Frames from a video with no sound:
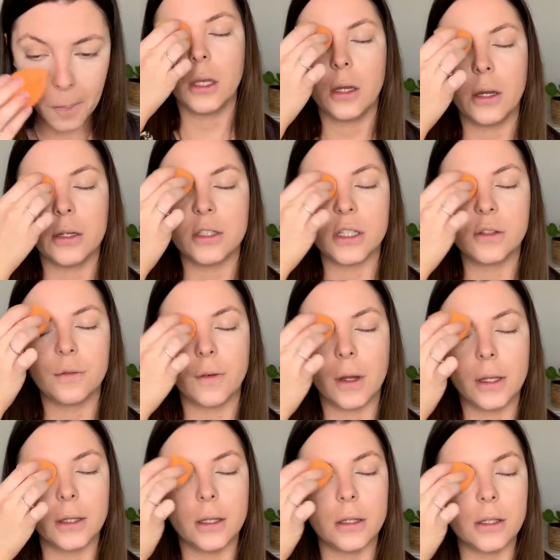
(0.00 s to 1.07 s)
I just
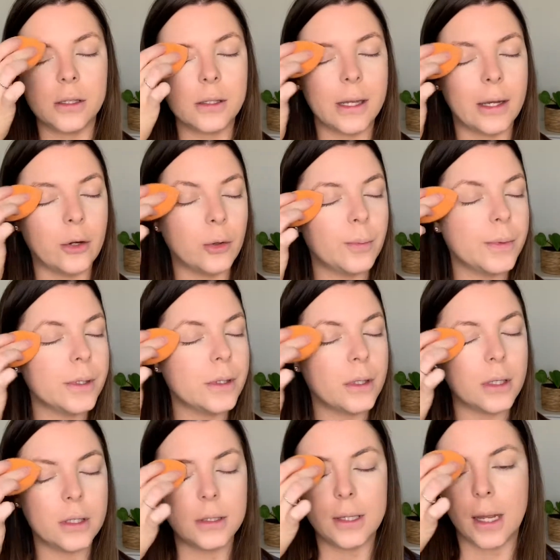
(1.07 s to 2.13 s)
find that this helps
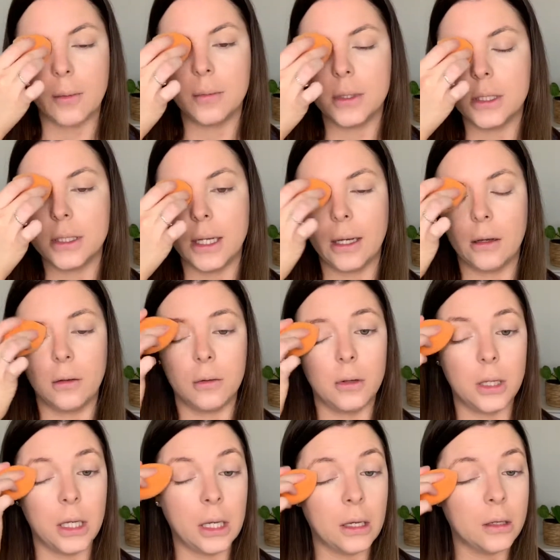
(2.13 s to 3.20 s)
dampen down the